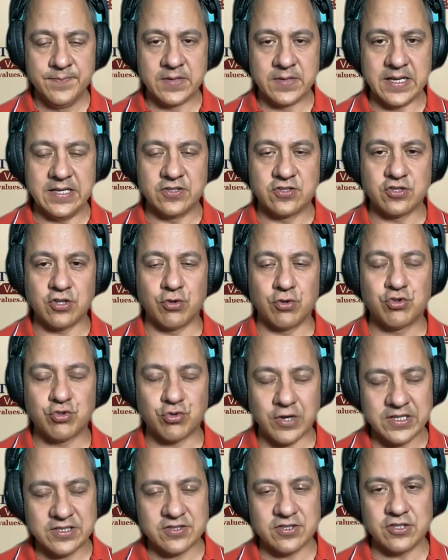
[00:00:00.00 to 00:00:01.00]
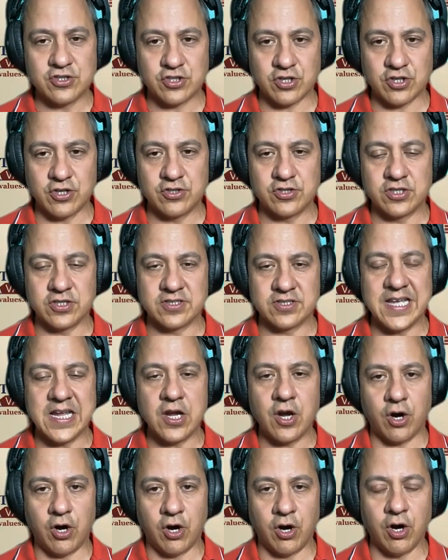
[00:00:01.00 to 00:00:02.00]
And so trust the churches. They
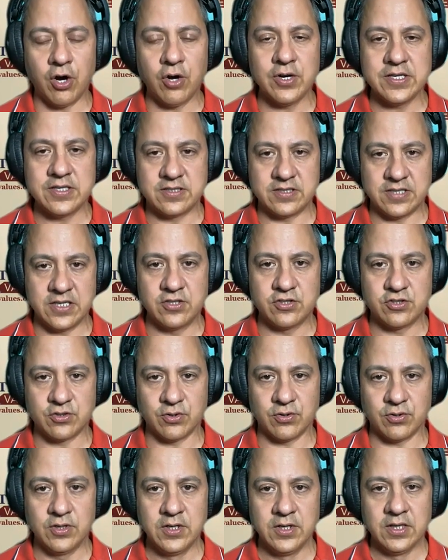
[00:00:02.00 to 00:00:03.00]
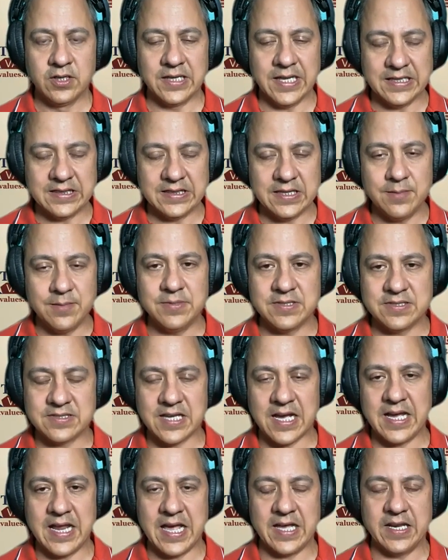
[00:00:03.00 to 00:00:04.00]
are essential. Let them
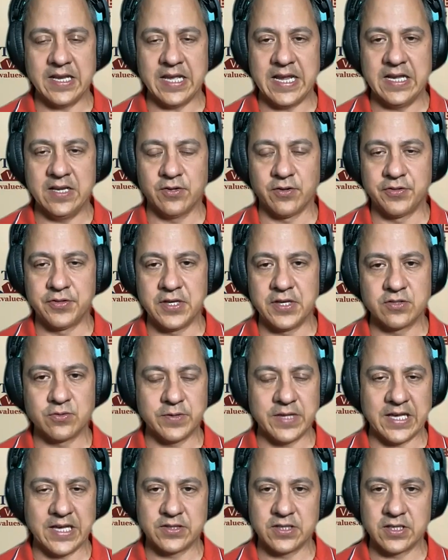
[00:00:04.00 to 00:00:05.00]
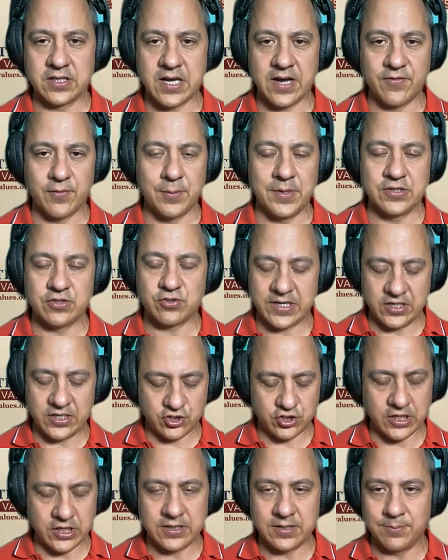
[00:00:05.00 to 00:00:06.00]
decide how to handle things without the government trying to
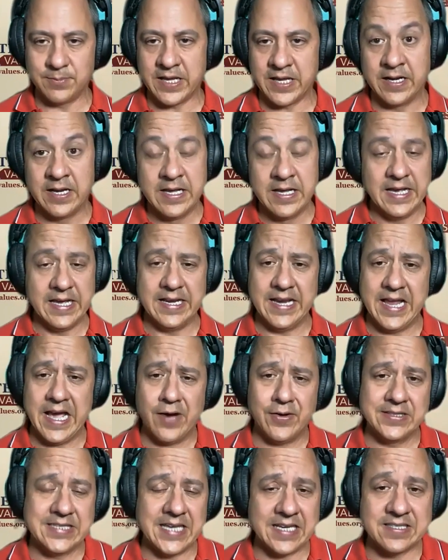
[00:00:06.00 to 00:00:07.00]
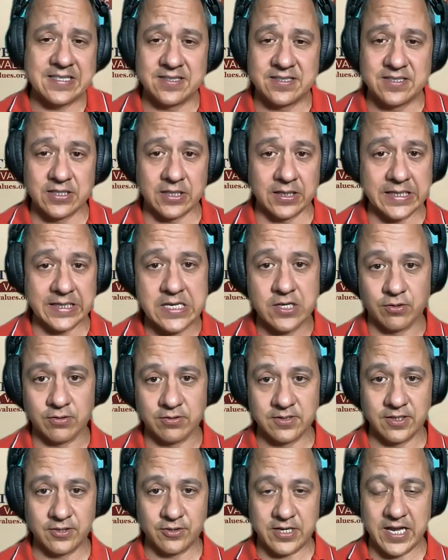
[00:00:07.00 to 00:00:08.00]
shut them down. And now in Texas is illegal.
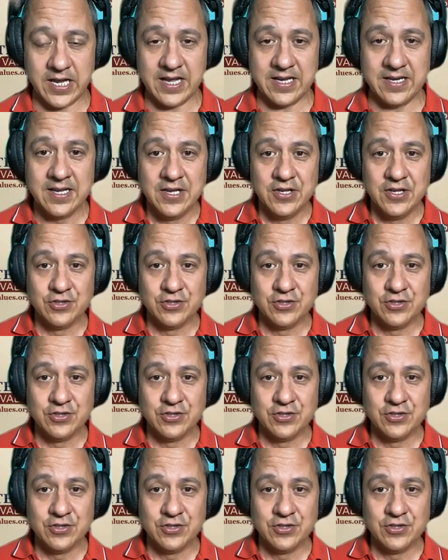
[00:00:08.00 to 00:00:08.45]
Okay.